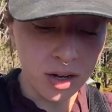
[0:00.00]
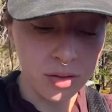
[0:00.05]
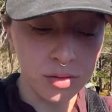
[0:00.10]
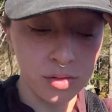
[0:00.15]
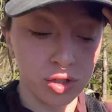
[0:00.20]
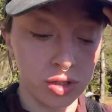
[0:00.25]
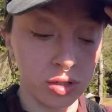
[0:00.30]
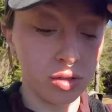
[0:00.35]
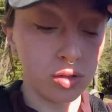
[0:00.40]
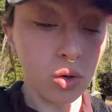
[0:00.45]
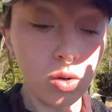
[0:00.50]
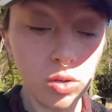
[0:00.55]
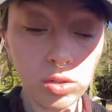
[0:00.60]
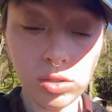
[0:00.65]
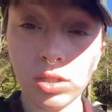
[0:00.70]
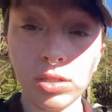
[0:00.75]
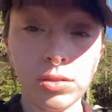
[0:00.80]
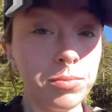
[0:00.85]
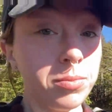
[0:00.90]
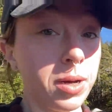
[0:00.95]
was just
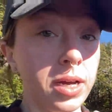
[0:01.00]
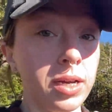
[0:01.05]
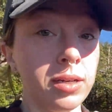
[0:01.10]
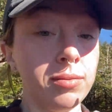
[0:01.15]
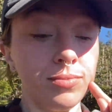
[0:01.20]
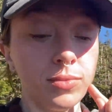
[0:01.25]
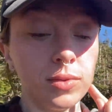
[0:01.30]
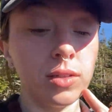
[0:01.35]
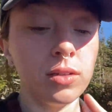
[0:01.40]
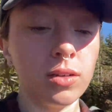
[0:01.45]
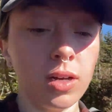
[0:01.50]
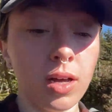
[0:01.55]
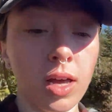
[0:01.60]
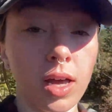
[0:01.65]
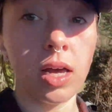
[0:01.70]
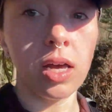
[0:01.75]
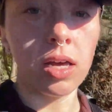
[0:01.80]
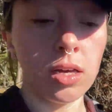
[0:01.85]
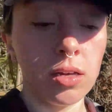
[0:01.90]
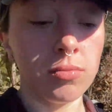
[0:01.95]
told by
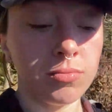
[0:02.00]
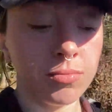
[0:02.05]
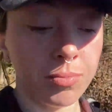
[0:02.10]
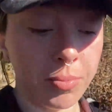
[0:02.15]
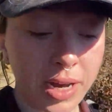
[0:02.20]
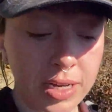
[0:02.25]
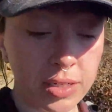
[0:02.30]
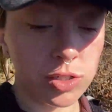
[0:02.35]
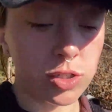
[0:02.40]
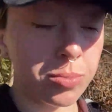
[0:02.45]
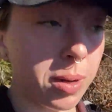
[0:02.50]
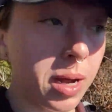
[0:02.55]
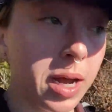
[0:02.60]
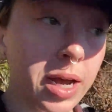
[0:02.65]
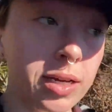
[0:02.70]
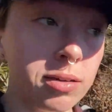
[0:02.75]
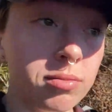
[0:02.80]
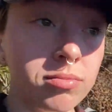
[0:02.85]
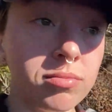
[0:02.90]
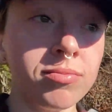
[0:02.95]
a
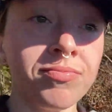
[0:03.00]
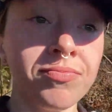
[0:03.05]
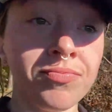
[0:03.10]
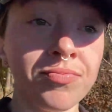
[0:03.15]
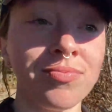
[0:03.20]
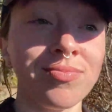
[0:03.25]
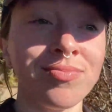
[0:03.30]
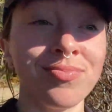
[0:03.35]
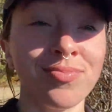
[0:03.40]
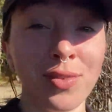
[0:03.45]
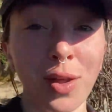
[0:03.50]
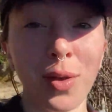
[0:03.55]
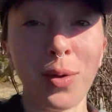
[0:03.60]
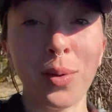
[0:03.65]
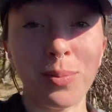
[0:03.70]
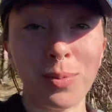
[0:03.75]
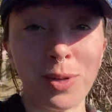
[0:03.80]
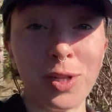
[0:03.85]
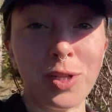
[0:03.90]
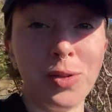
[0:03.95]
passerby,
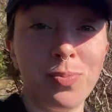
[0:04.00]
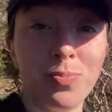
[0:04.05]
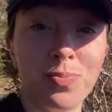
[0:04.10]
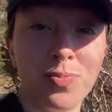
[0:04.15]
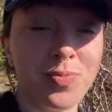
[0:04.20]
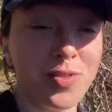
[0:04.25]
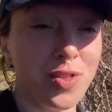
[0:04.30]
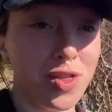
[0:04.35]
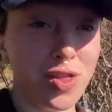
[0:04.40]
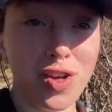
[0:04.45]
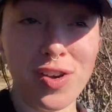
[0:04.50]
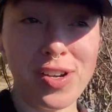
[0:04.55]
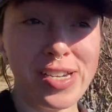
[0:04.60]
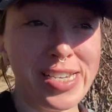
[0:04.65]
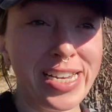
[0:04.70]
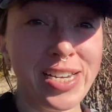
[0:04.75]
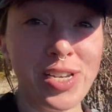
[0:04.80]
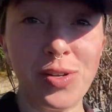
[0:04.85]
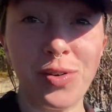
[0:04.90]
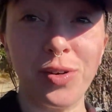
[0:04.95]
a
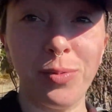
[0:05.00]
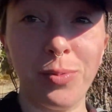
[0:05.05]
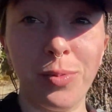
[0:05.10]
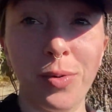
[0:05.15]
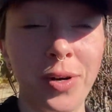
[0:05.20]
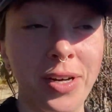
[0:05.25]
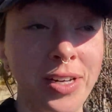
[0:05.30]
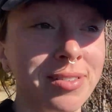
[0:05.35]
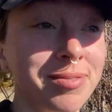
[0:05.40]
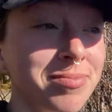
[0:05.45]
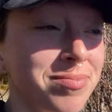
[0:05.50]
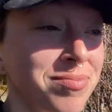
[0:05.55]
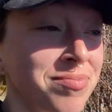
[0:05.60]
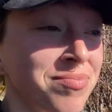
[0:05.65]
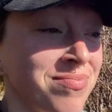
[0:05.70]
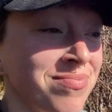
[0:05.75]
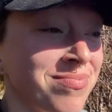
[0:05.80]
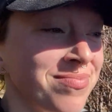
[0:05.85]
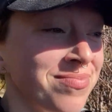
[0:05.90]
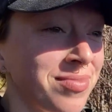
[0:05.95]
13-year-old boy,
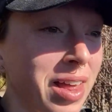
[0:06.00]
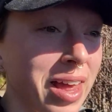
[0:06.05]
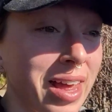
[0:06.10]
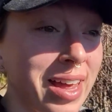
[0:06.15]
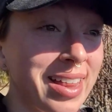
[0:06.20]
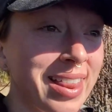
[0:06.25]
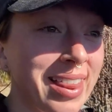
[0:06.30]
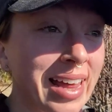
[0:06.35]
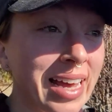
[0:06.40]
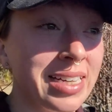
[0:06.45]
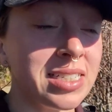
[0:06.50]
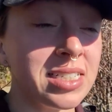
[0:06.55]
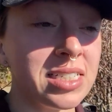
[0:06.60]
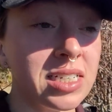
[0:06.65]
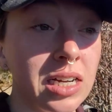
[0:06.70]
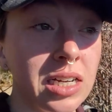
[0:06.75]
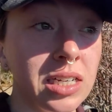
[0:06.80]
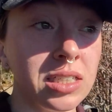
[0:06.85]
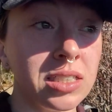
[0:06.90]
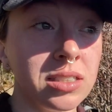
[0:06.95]
that
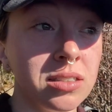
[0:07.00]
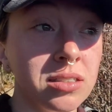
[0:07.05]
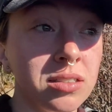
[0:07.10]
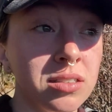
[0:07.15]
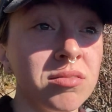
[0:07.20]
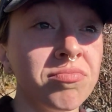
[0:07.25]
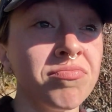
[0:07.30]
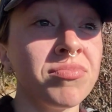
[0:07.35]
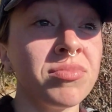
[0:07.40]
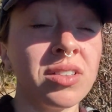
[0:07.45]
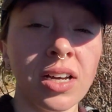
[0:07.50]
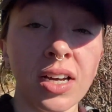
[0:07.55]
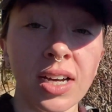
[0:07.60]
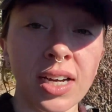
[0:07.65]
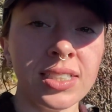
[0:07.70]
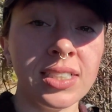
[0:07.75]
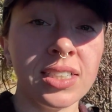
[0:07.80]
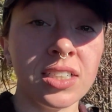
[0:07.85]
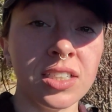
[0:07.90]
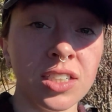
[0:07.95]
I
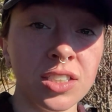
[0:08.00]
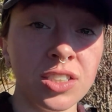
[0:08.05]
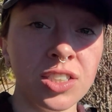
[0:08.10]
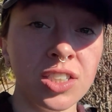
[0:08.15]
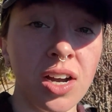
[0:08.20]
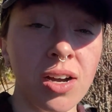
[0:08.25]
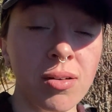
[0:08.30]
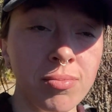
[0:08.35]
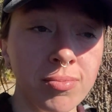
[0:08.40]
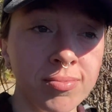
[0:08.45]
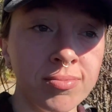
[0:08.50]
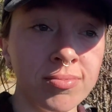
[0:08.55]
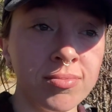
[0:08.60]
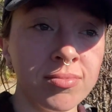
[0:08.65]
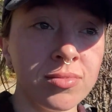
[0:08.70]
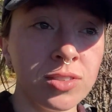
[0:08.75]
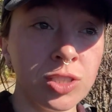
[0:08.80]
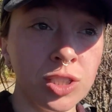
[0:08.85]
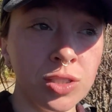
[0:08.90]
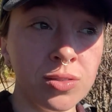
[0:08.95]
did a good job
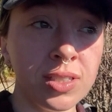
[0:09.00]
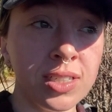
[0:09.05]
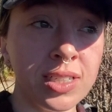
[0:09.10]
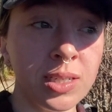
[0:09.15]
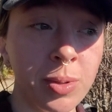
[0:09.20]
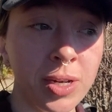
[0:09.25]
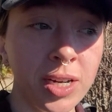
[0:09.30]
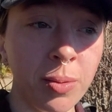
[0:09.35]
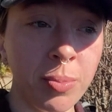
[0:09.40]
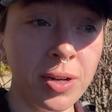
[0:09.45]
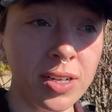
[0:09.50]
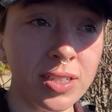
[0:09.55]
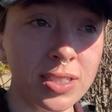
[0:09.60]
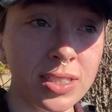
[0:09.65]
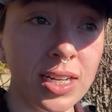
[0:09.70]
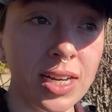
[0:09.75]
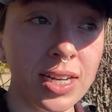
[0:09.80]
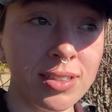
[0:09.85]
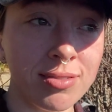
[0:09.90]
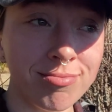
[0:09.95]
choosing to be up here
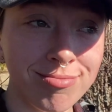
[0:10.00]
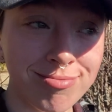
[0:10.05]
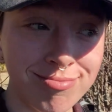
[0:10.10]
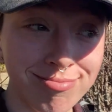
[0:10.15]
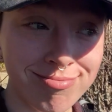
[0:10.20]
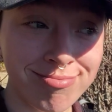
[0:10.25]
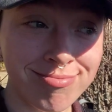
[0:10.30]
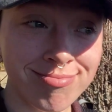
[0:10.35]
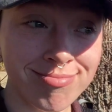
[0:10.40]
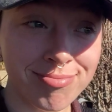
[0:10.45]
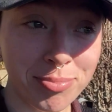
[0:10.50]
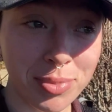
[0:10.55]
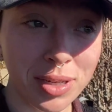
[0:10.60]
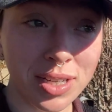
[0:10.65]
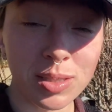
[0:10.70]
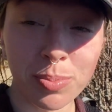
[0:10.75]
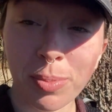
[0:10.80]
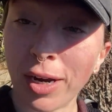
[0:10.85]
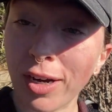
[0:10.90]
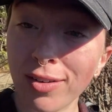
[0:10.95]
today,
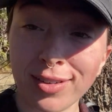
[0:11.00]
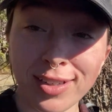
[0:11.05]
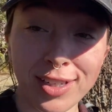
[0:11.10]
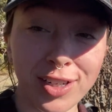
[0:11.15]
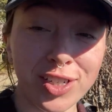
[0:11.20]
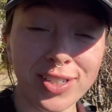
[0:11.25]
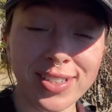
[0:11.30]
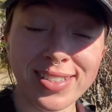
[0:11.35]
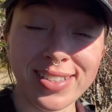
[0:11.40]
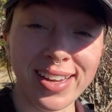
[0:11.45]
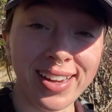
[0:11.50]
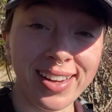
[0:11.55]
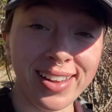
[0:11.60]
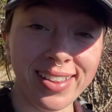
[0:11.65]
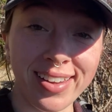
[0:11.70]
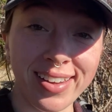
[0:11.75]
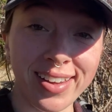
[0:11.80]
because apparently he couldn't see anything